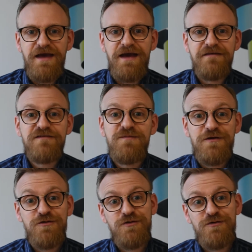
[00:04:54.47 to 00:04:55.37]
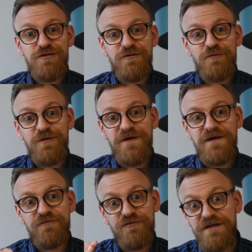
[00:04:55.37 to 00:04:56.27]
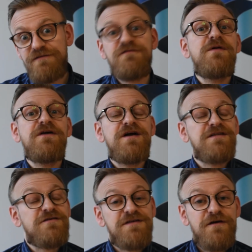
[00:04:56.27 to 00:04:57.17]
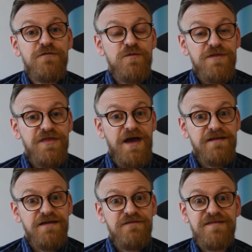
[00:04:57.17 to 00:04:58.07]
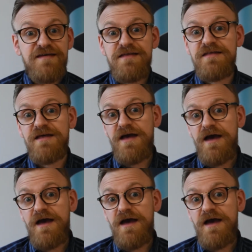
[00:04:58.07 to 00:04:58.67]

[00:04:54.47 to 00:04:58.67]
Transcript: to make sure that we really familiarise ourselves with the activities,